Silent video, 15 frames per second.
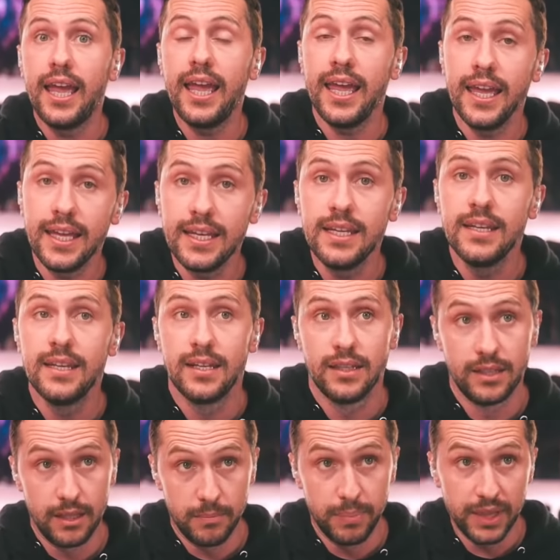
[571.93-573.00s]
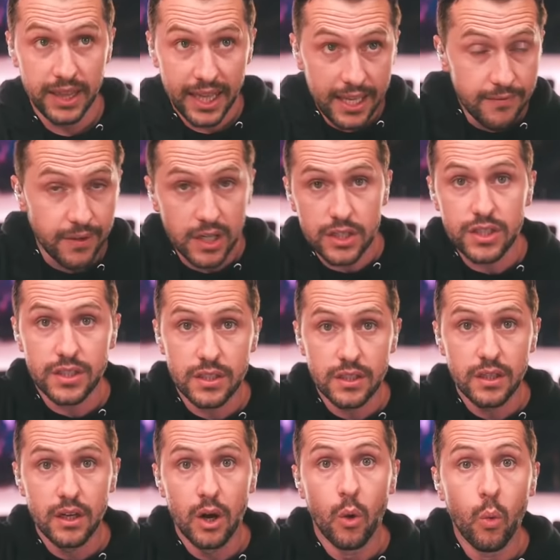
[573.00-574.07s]
in the believers
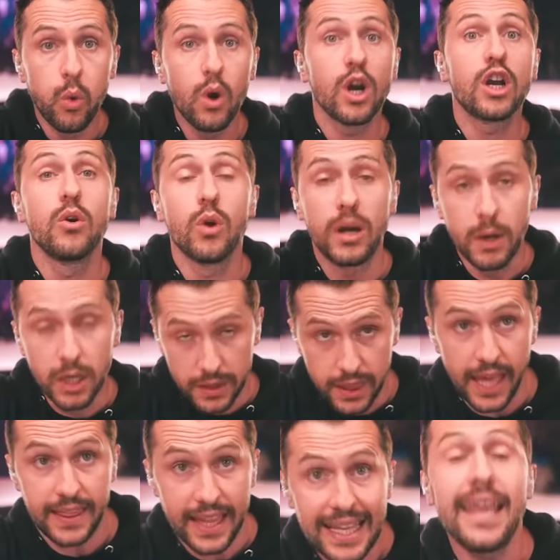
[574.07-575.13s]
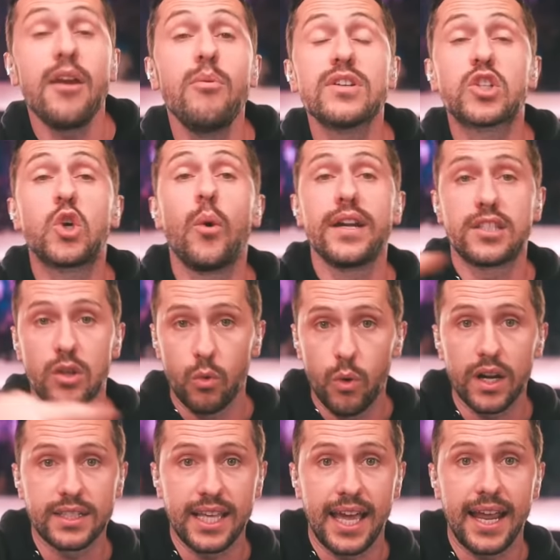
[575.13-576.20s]
were that he was going to
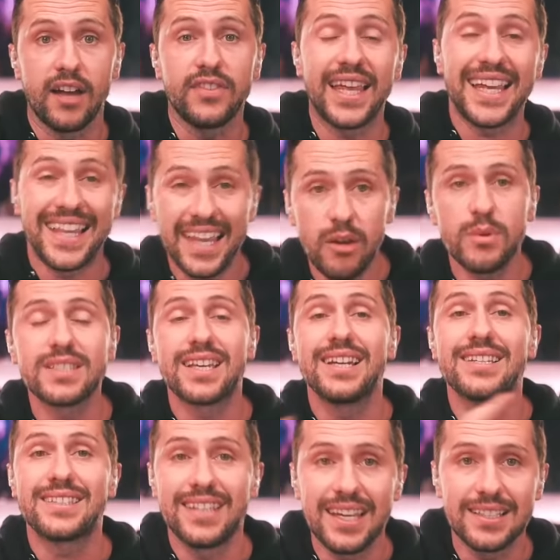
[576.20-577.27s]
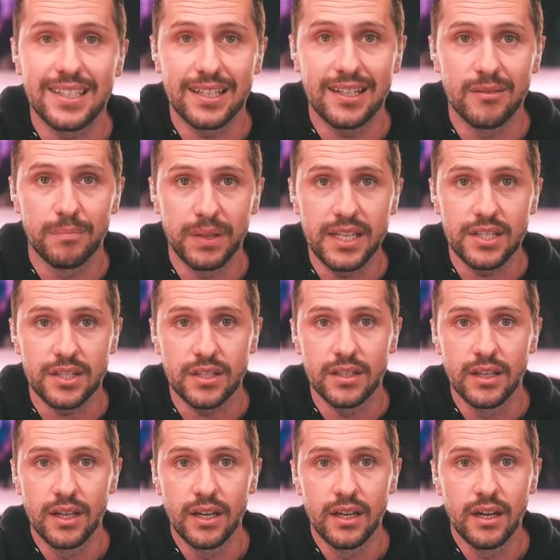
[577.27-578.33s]
work that out, that he was going to see it to completion.
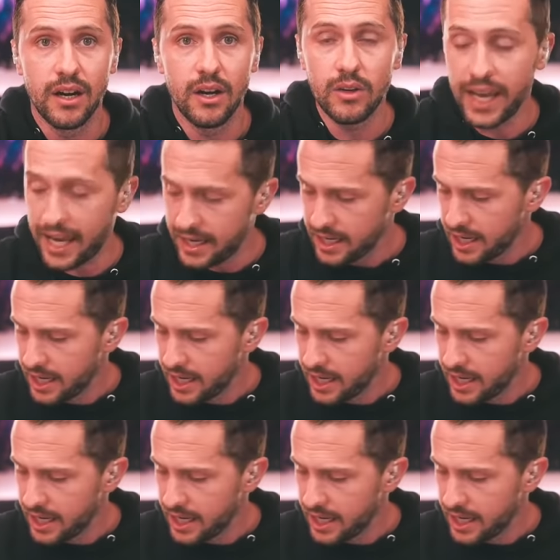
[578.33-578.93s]
Okay?